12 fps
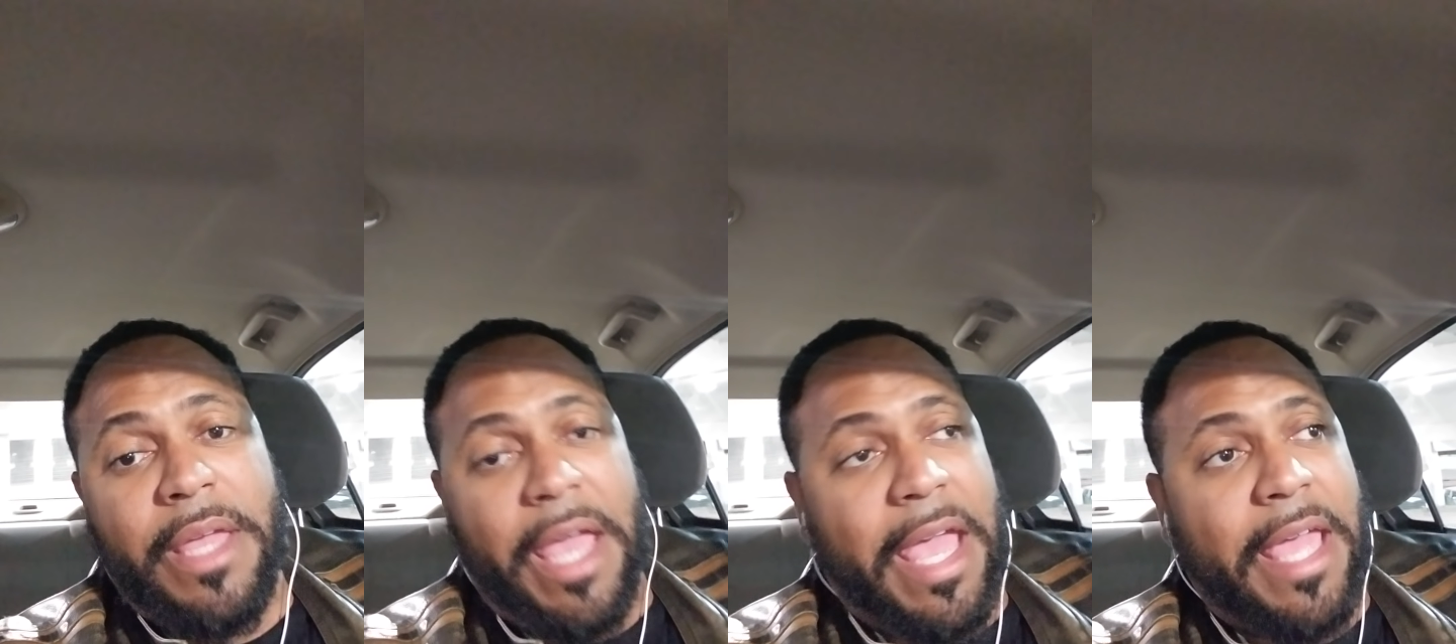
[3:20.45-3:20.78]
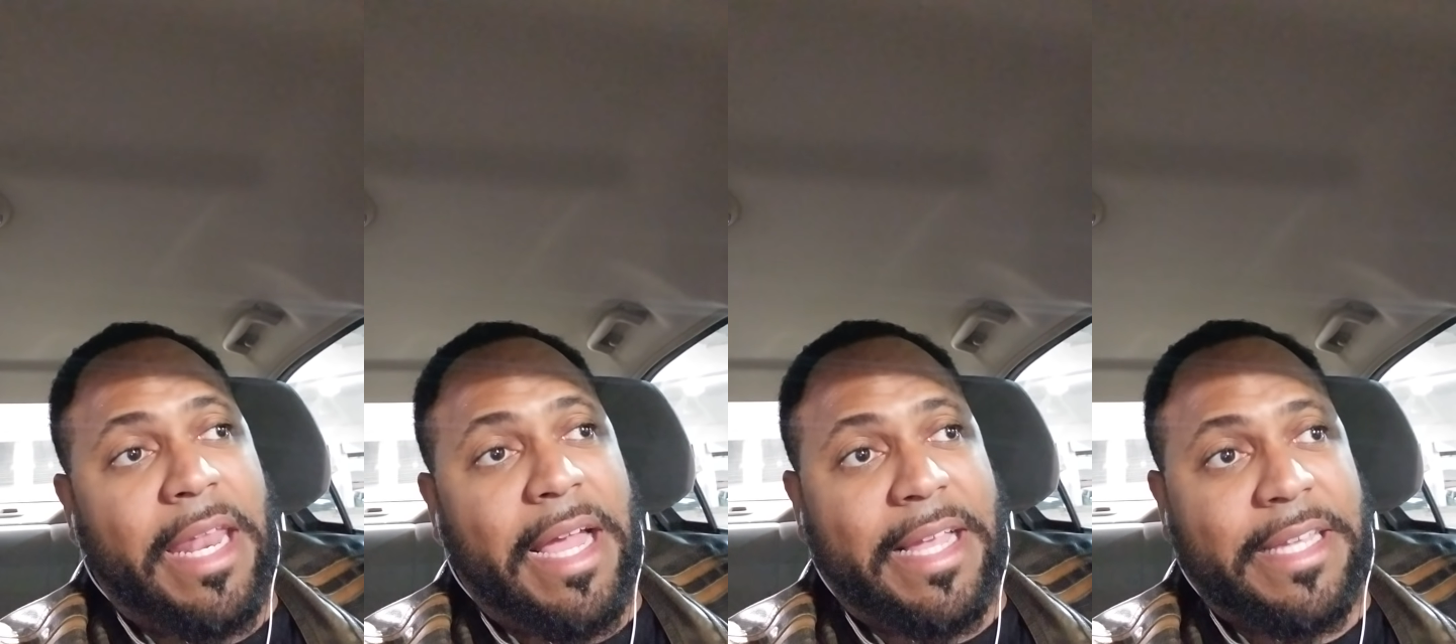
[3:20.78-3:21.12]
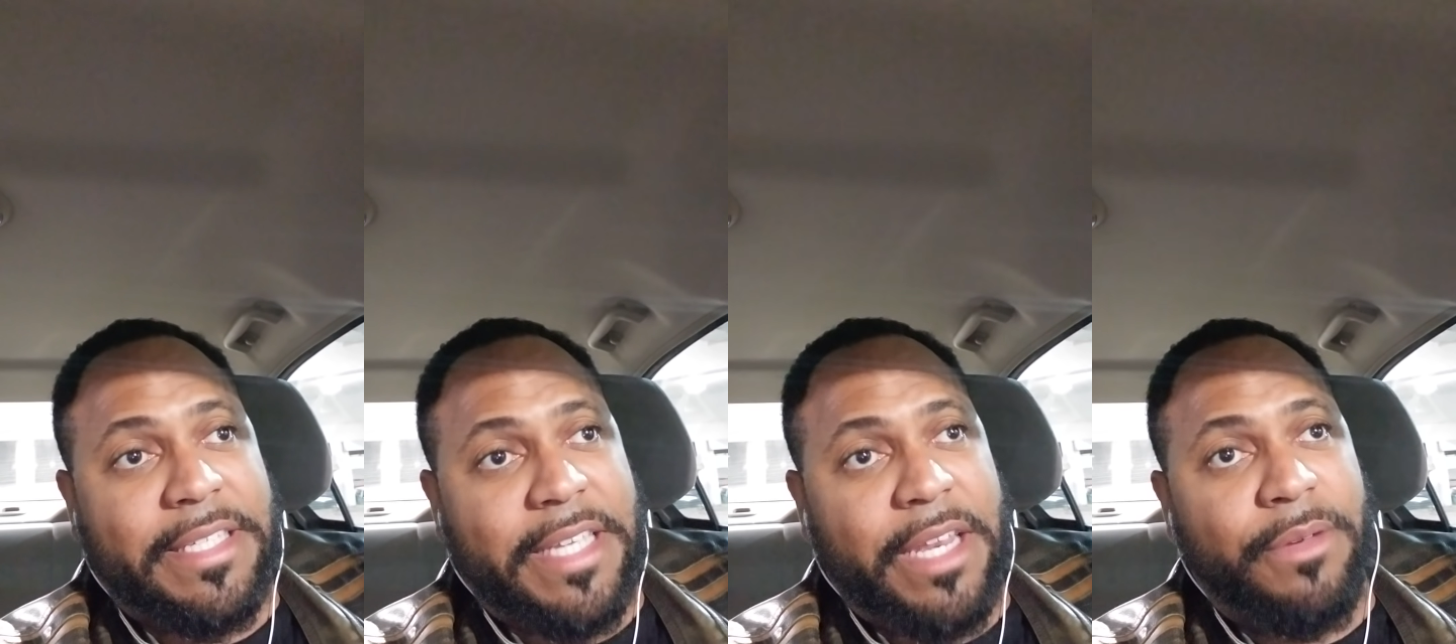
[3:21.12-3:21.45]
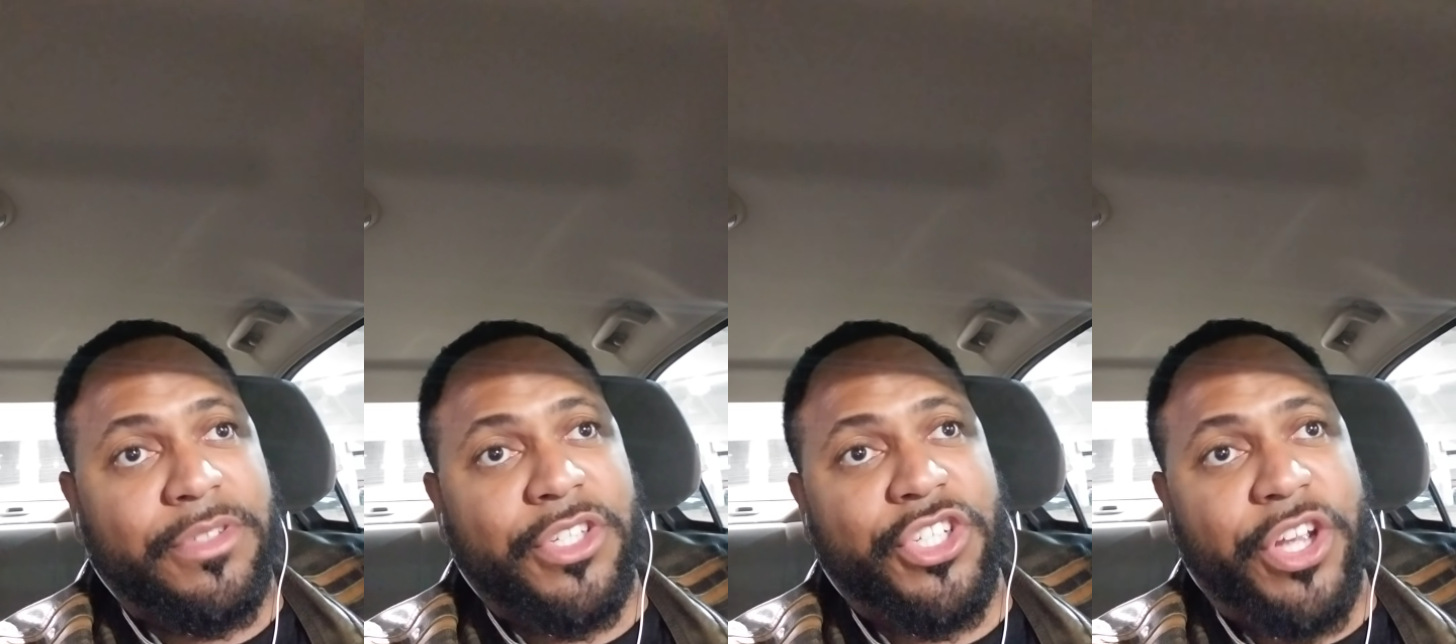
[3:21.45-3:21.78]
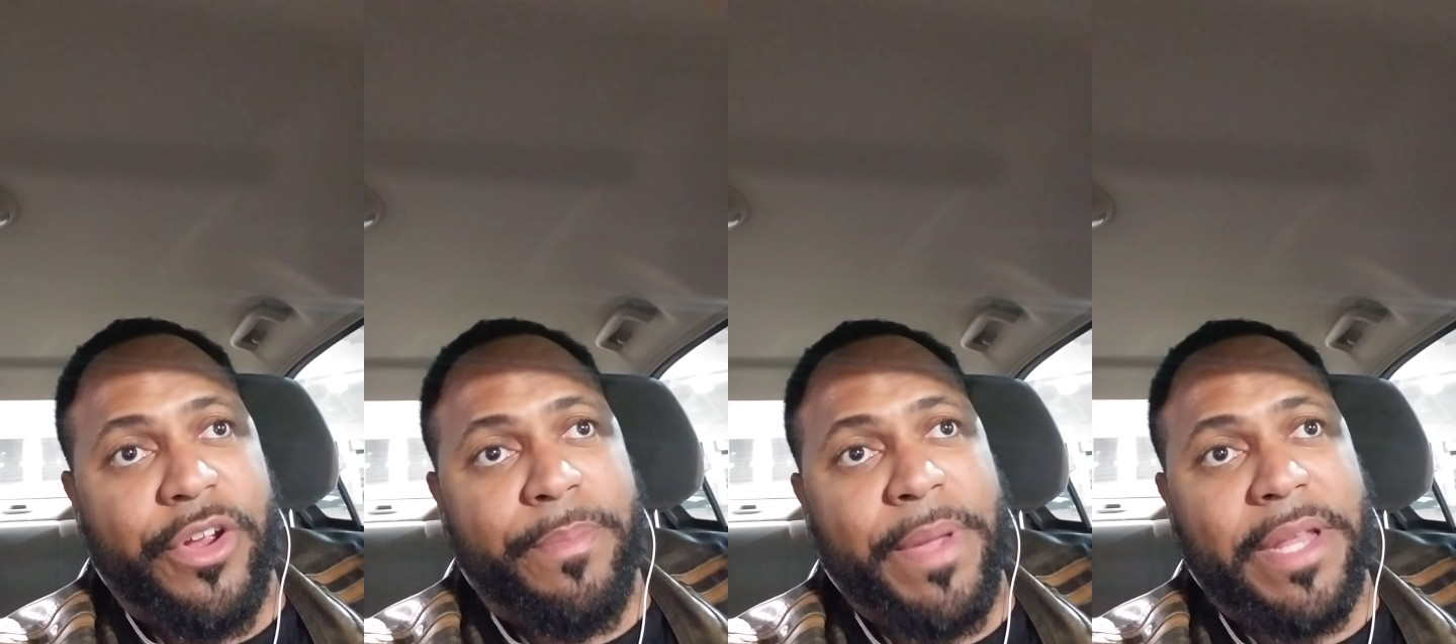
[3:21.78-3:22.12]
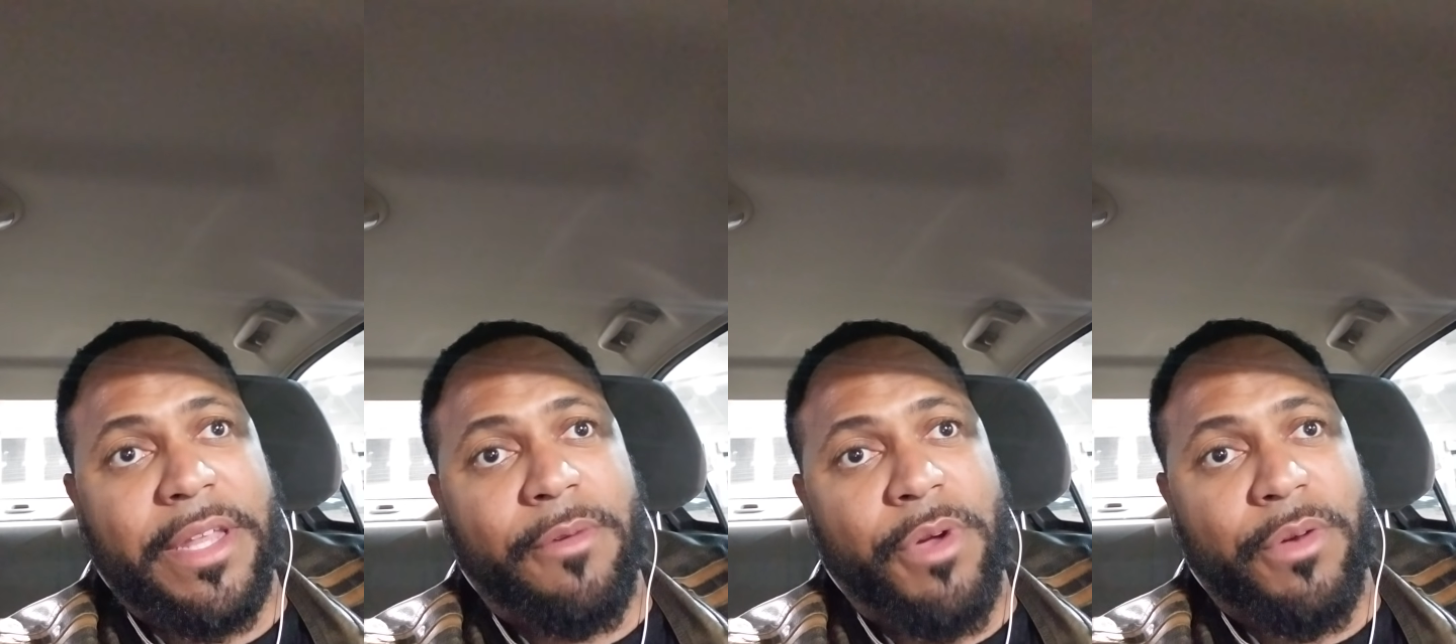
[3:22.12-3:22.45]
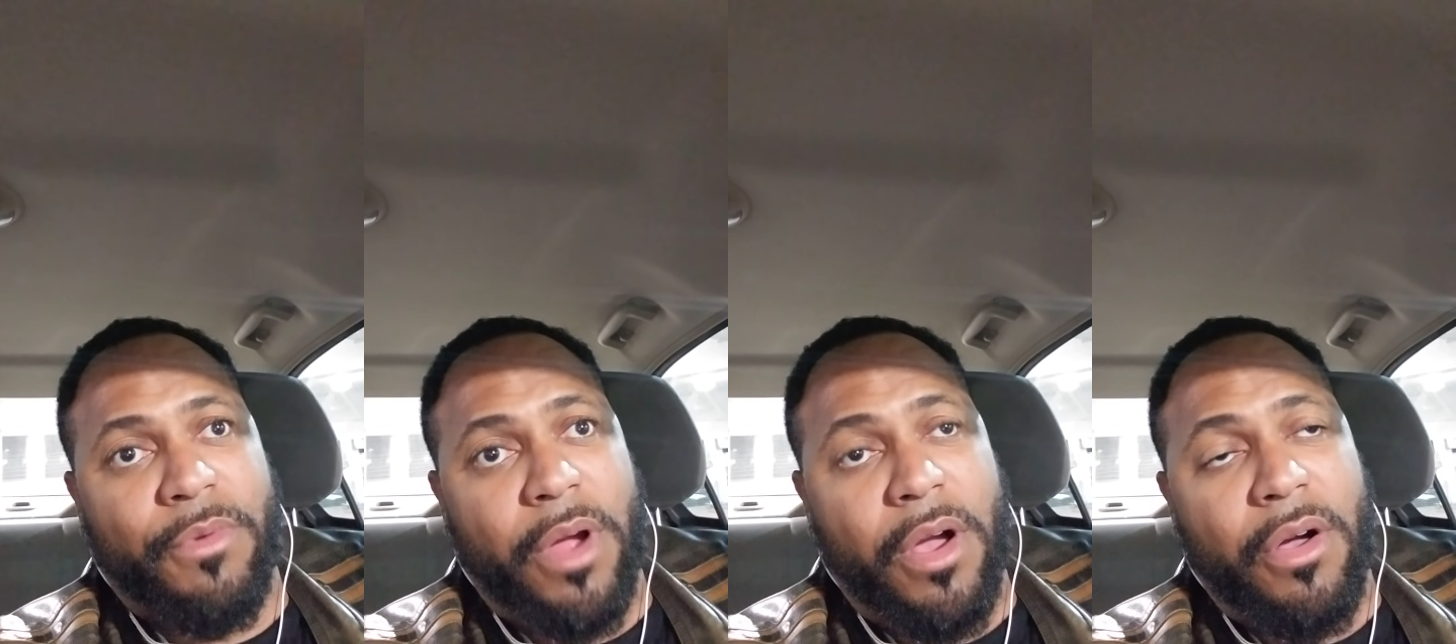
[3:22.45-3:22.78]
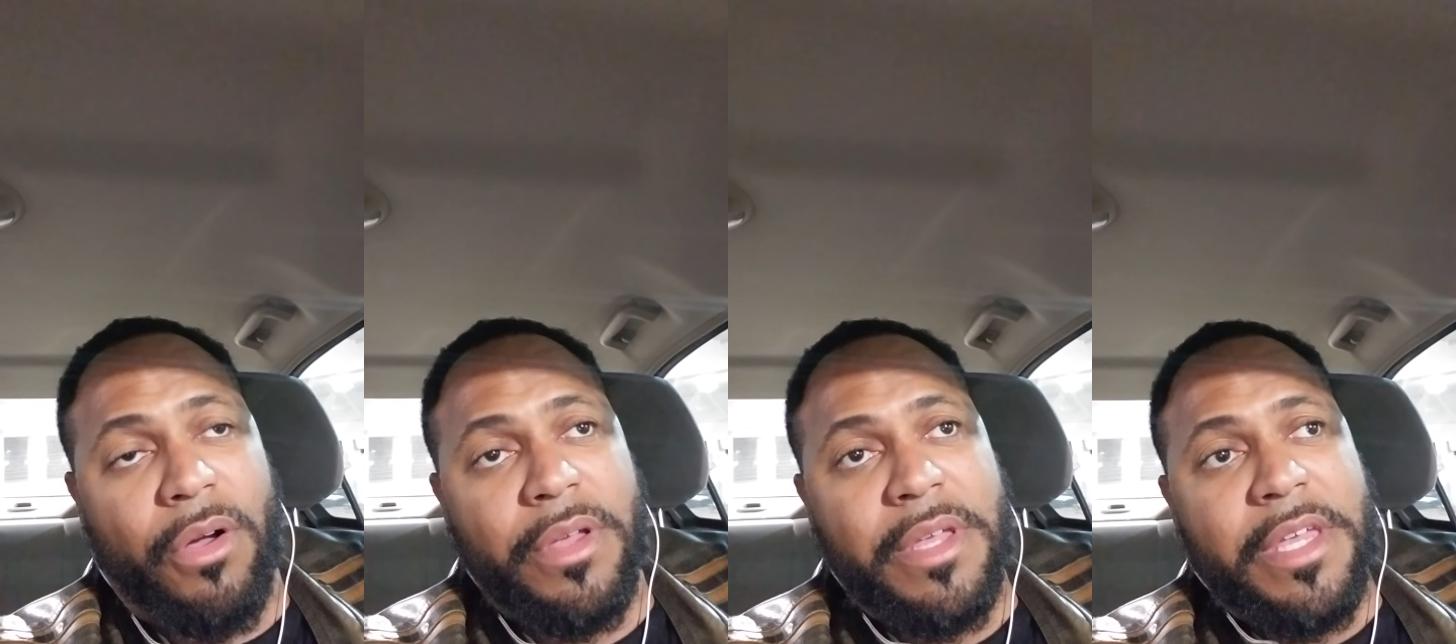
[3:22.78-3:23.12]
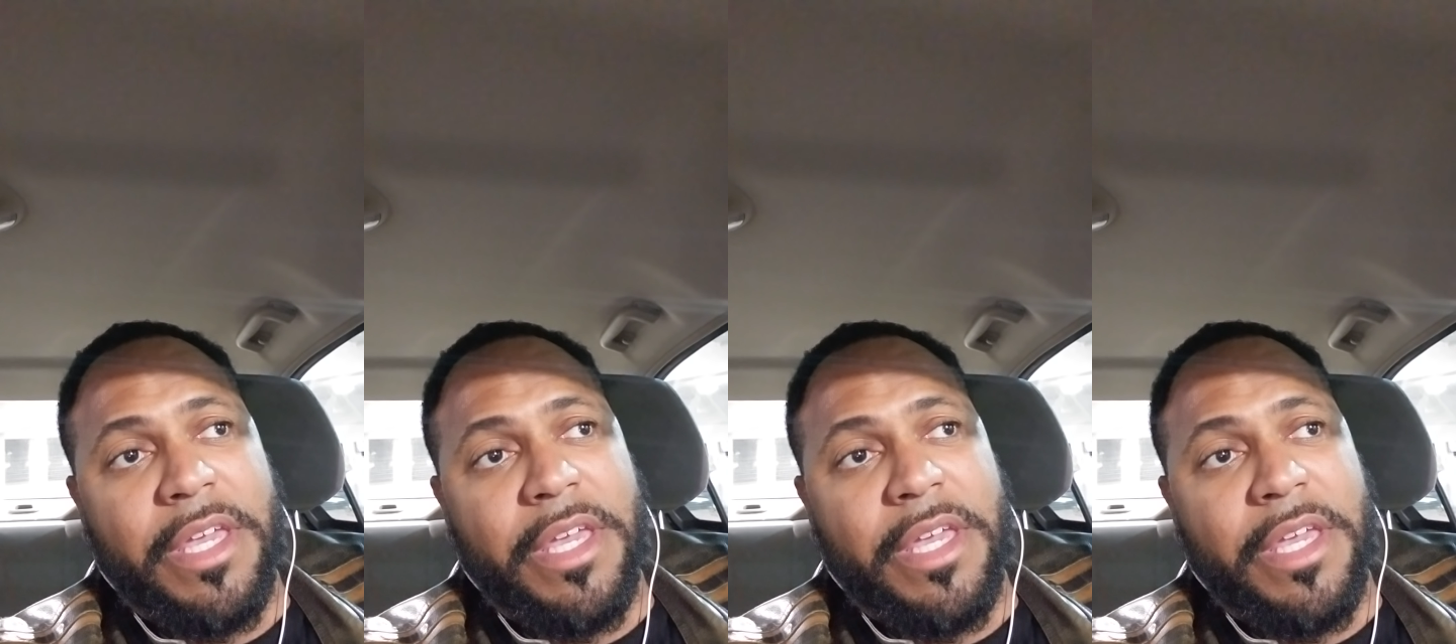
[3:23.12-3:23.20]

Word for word: And like I said, it was a cherry pick that went wrong.